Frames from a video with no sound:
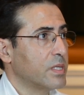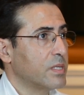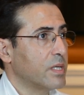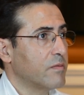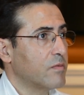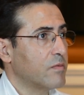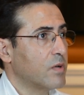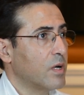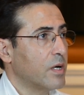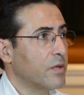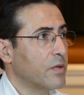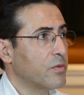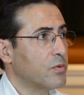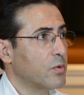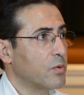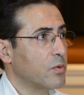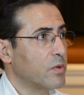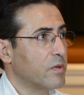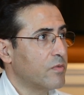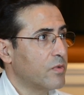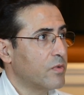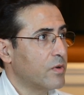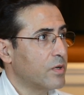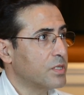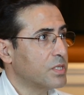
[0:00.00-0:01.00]
They've gone through the
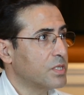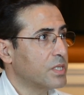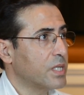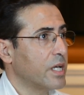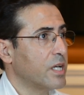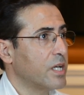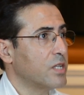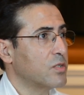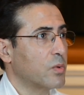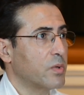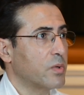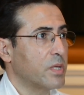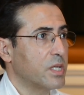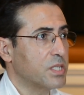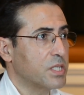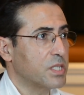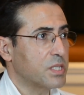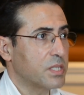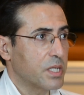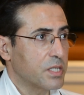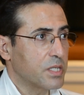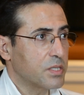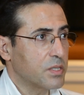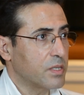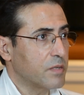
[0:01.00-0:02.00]
first stage where they just
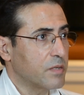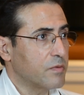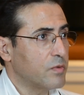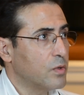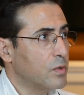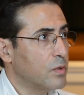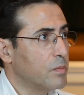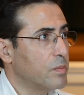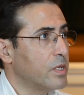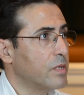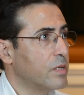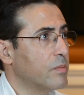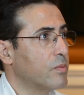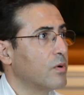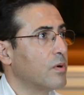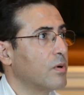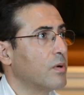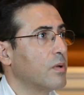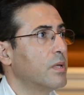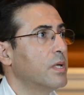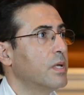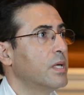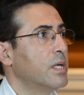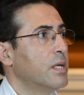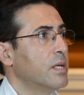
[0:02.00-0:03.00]
tested a few
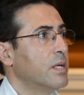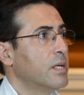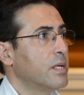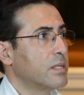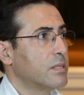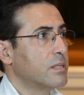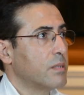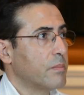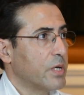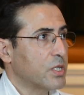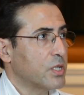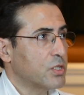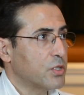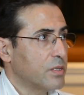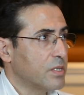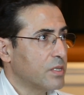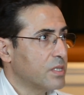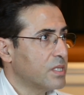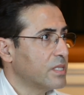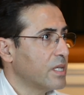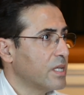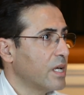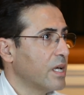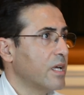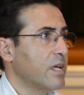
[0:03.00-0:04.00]
people to make sure it's
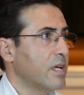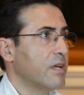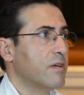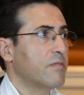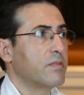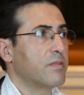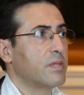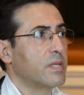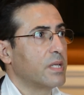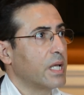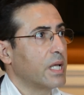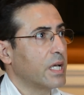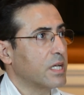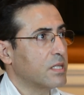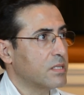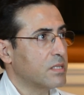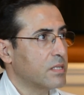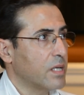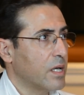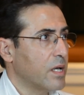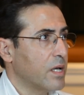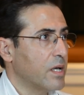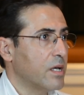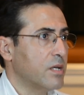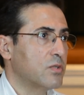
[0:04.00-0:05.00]
safe, the next
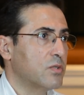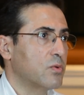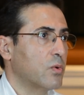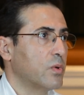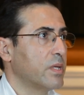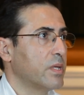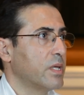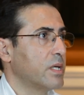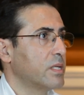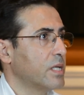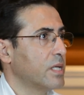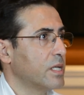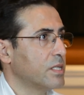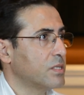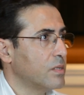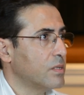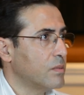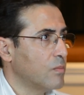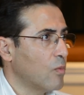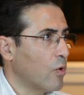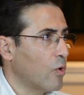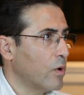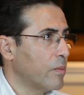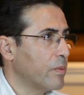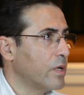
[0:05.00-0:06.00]
stage where they tested
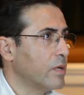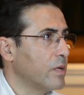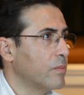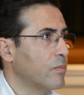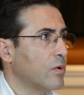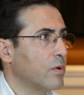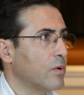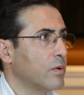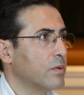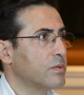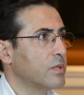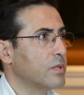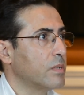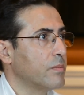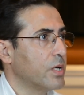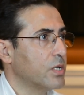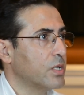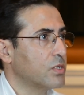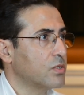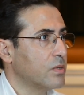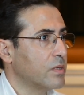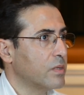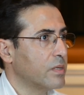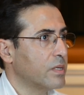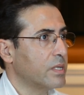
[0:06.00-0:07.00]
more people to make
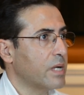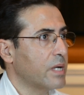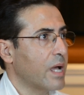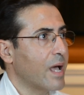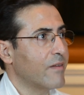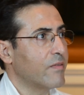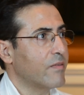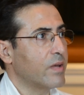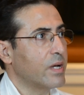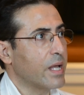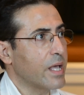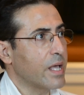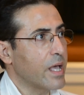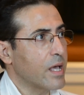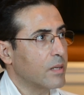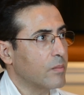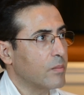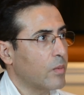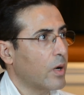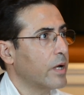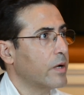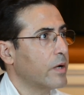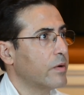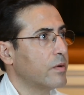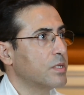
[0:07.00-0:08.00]
sure they're having an
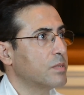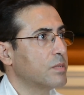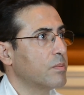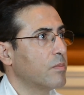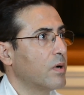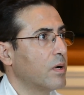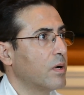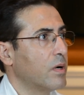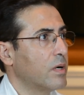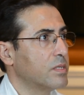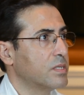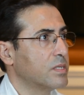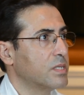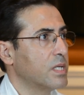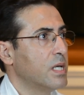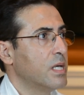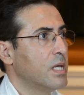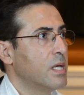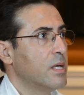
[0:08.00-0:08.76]
antibody response,